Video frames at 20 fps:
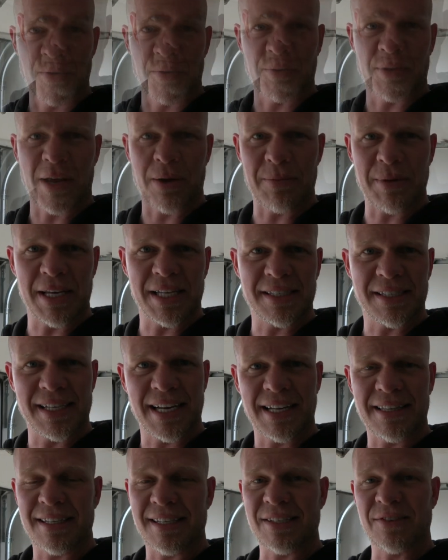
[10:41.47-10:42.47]
But with that being
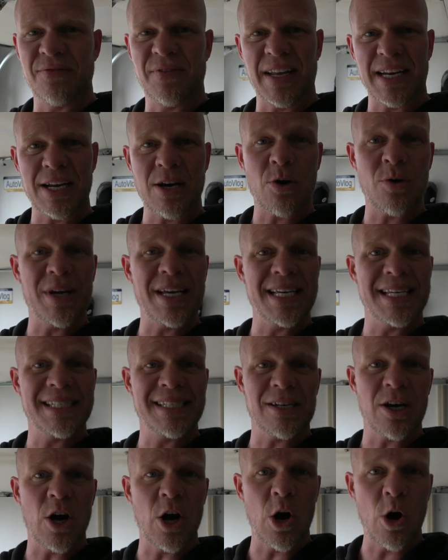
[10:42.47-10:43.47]
said, this video
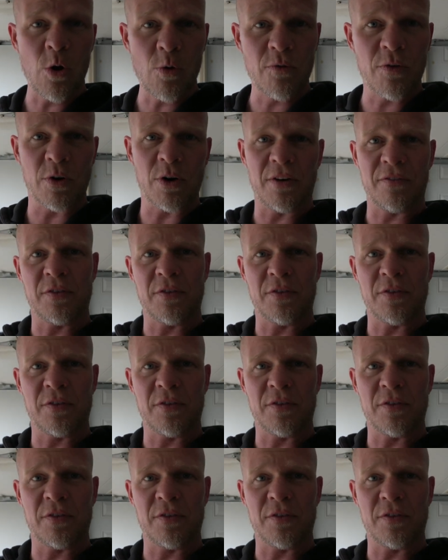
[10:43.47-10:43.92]
is over.